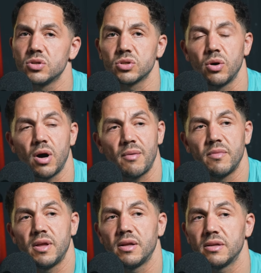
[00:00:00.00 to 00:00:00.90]
So
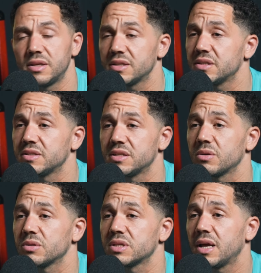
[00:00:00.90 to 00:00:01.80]
this is
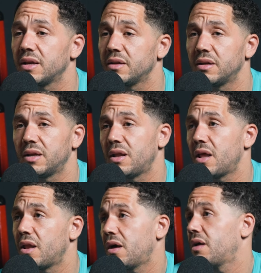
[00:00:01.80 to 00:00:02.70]
since I was 10, and
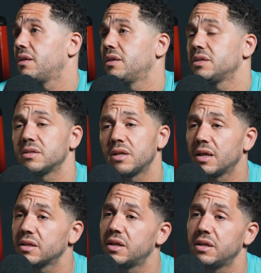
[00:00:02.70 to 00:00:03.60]
then this is
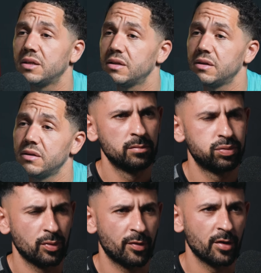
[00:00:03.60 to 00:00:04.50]
like nearly
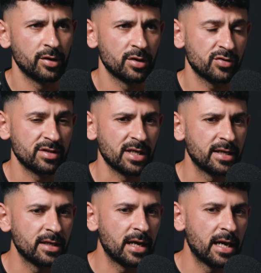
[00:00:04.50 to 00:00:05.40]
30 year stretch. Do
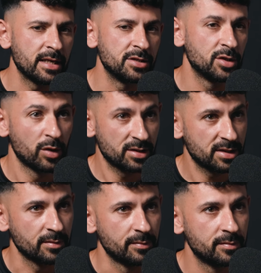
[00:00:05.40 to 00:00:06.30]
you want to
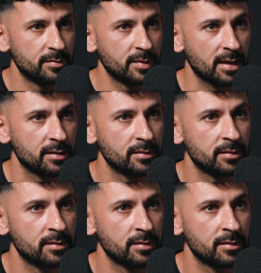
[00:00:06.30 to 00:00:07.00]
see him again?